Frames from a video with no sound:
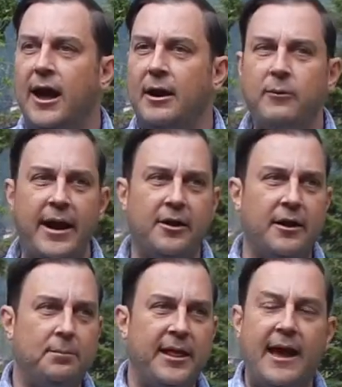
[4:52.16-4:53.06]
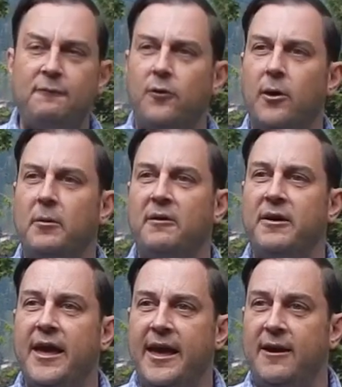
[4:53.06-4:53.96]
I ran on a platform of,
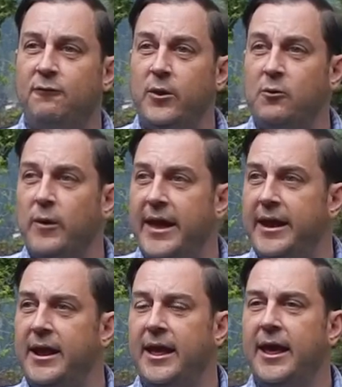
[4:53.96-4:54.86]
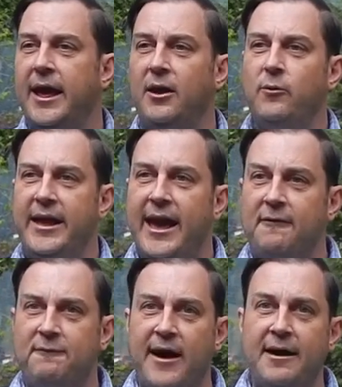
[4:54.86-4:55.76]
if we win and we
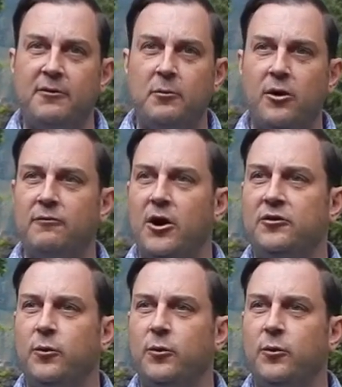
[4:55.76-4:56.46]
have 5 or more votes,